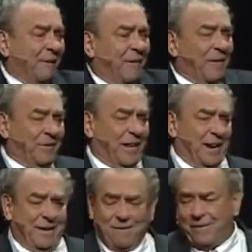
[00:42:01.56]
or
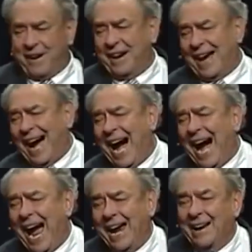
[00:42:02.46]
15 feet
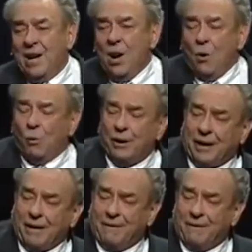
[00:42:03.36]
high with